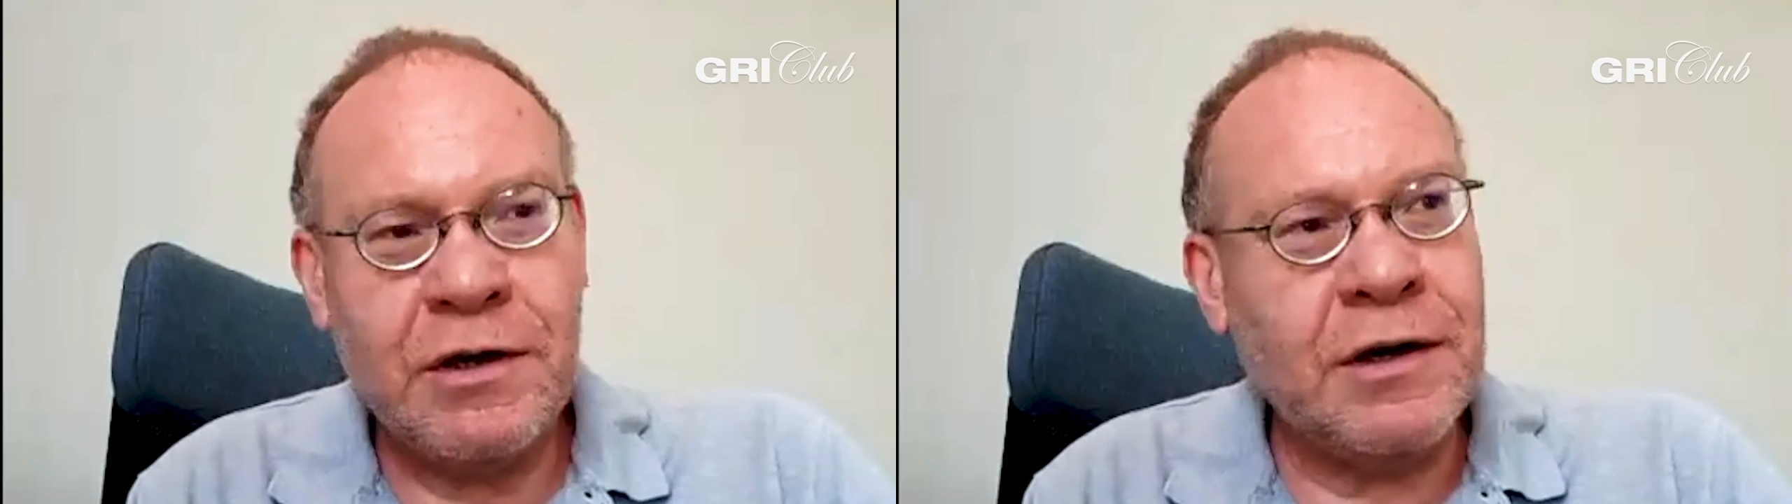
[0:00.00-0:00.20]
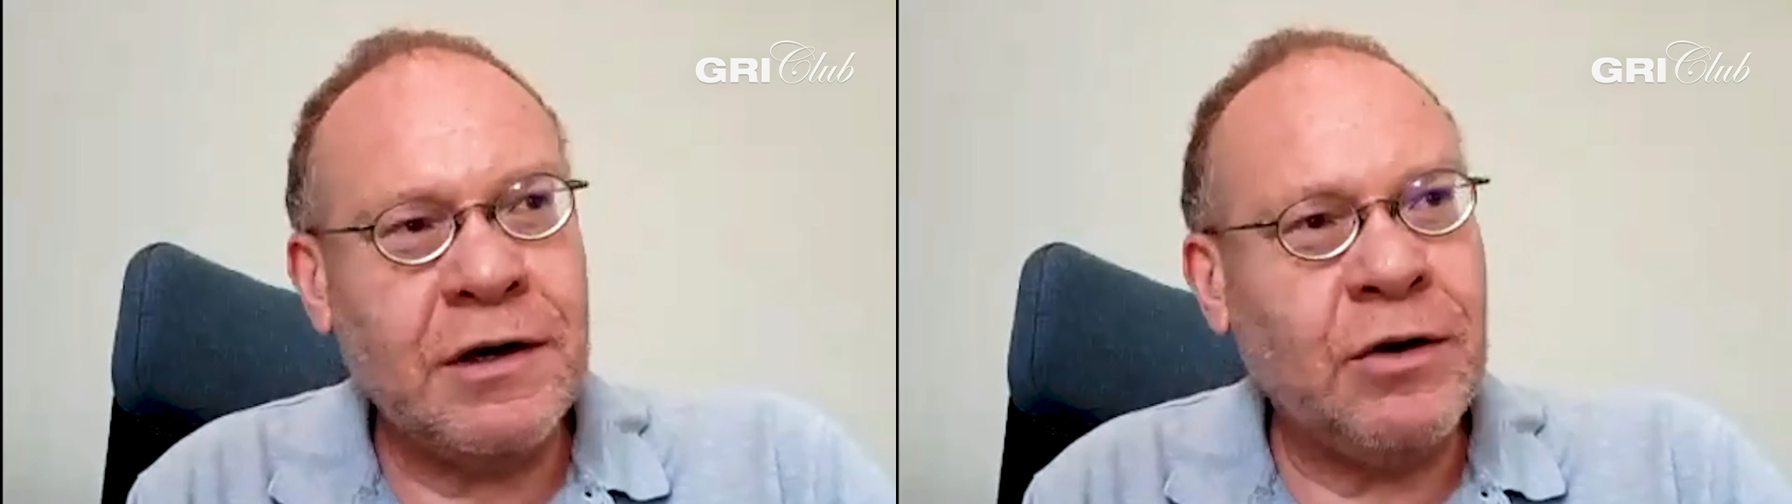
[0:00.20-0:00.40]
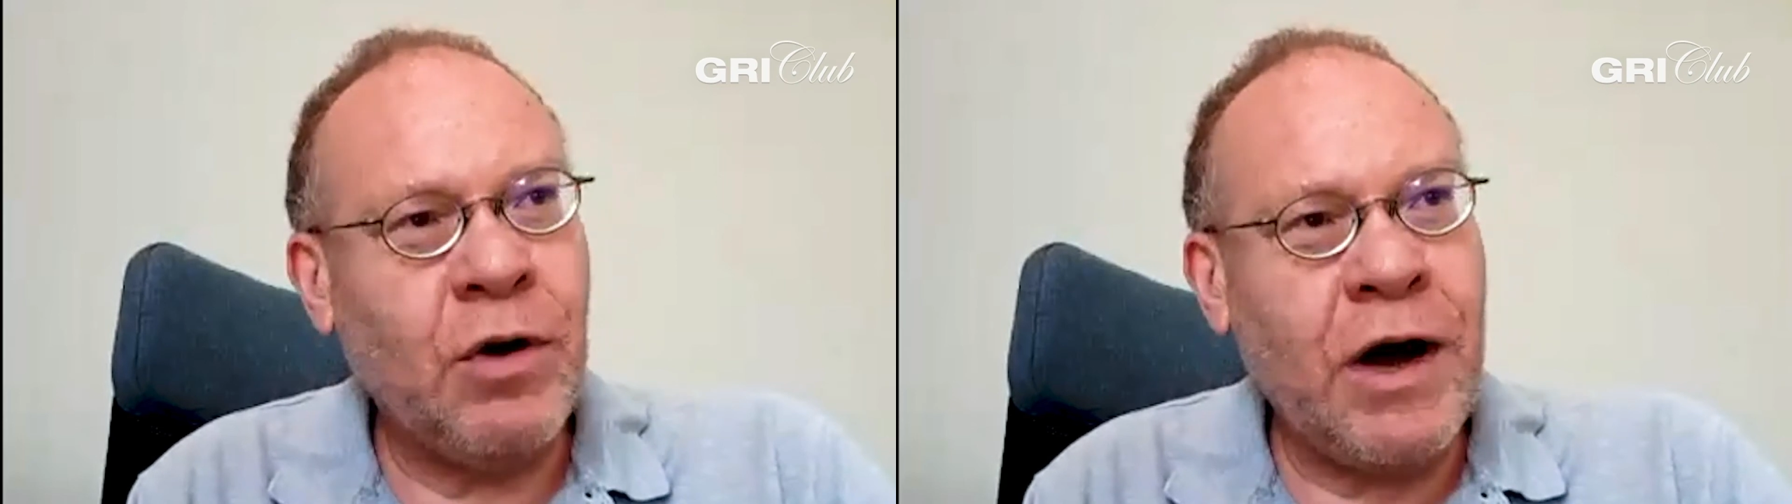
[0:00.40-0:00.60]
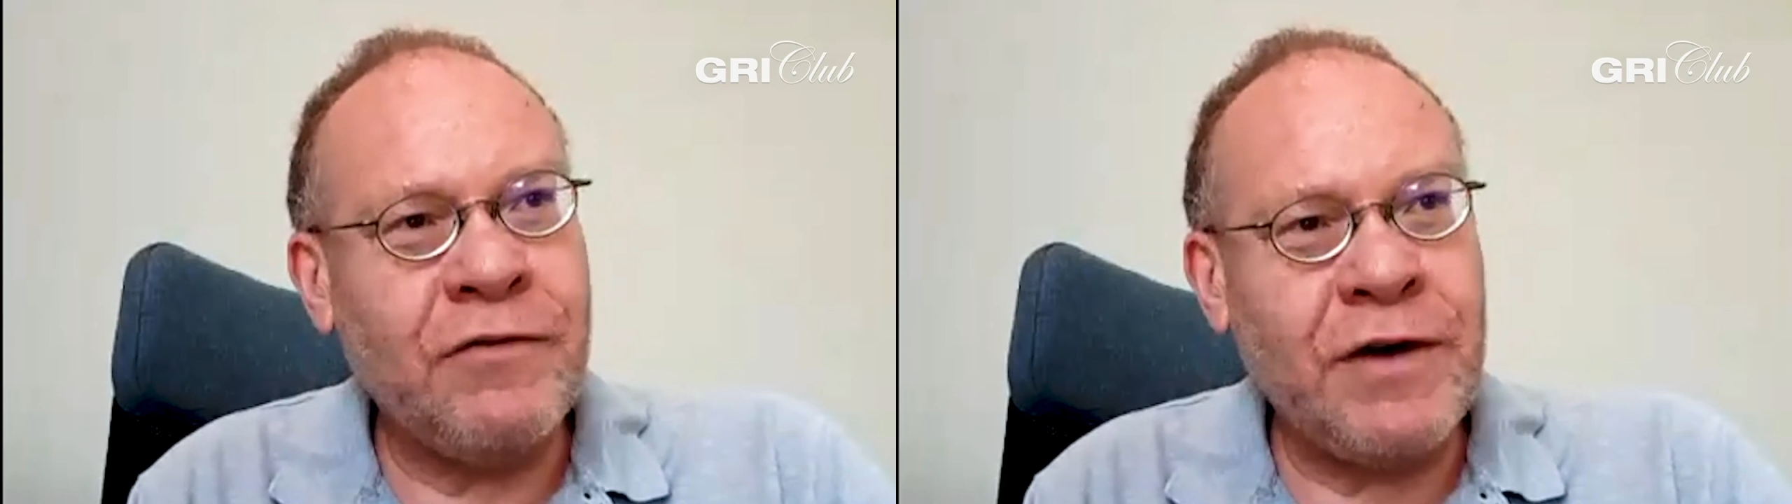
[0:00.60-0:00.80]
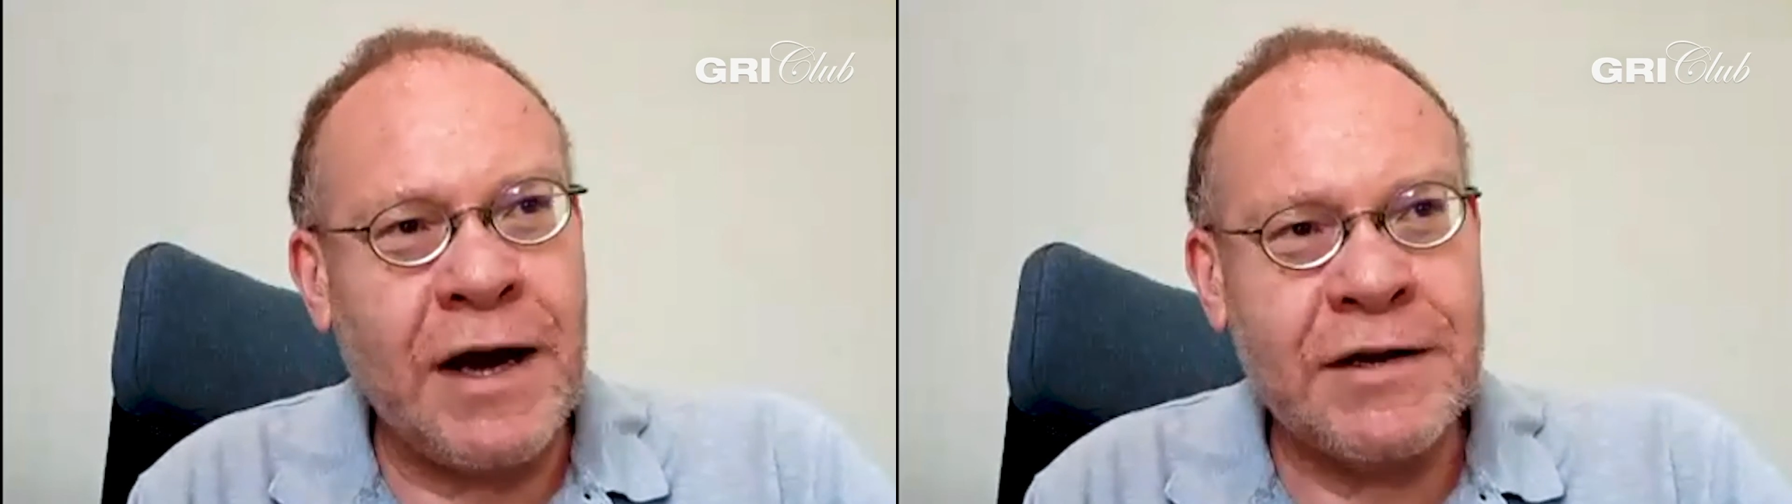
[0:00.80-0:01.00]
who
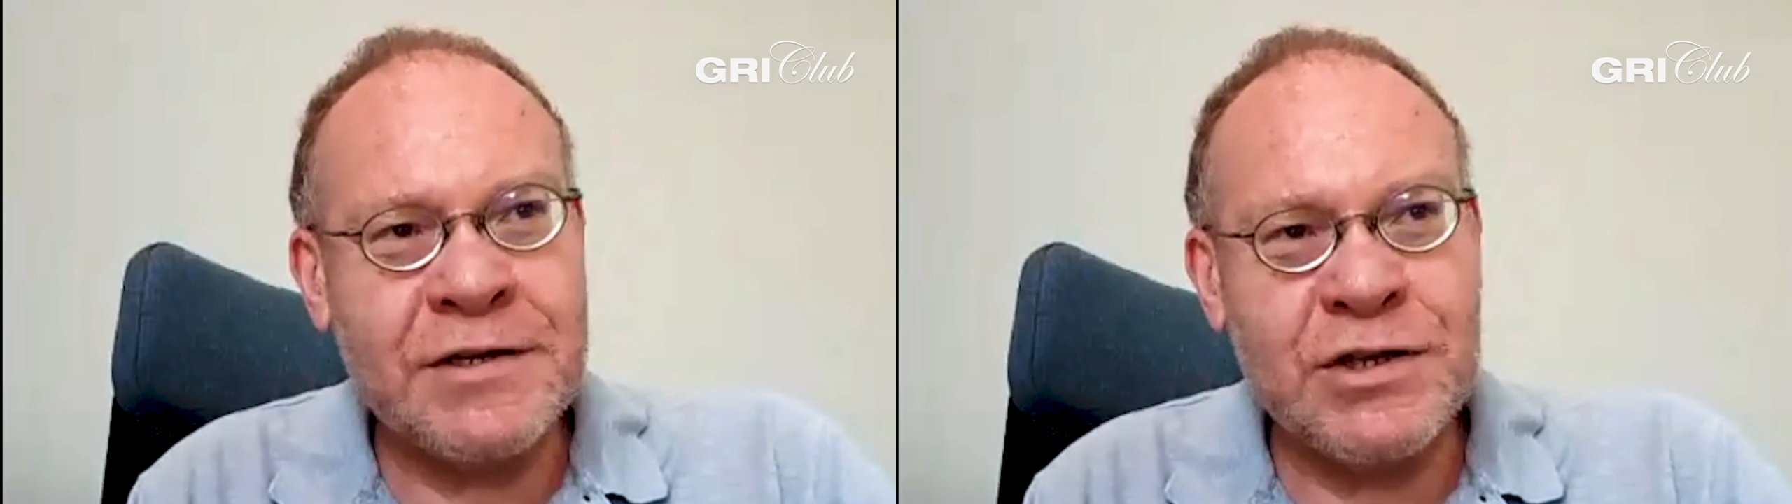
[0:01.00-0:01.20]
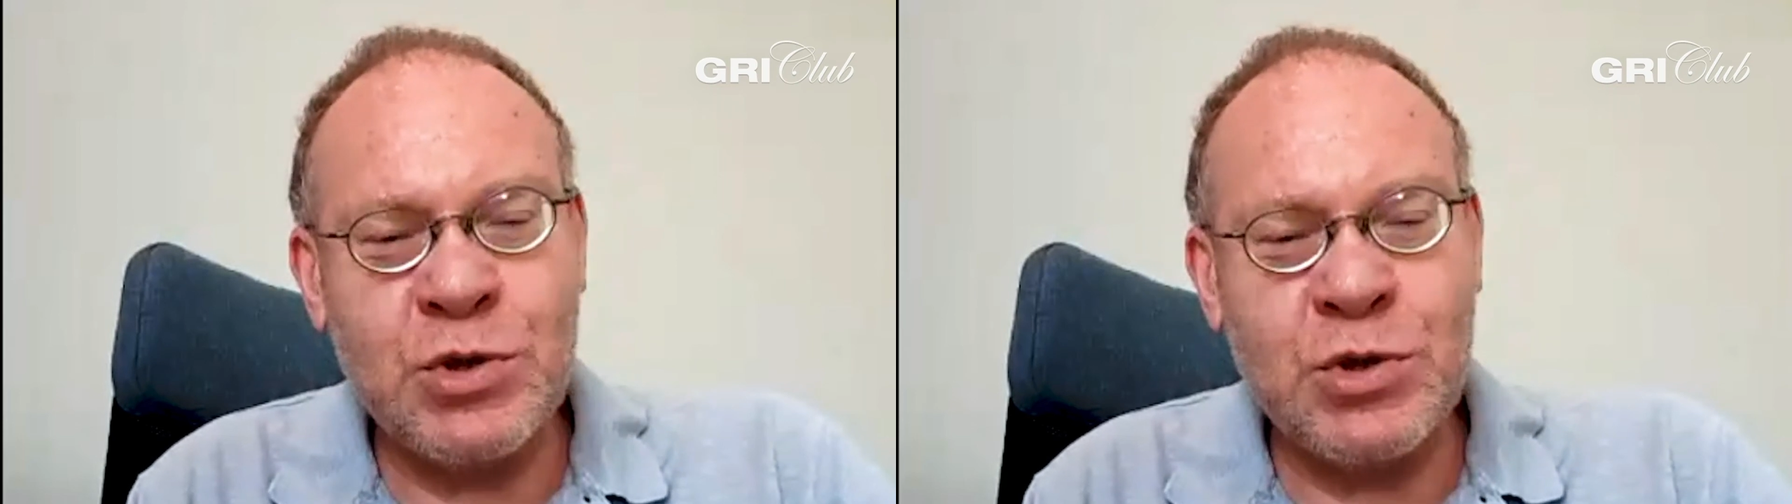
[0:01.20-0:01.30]
have access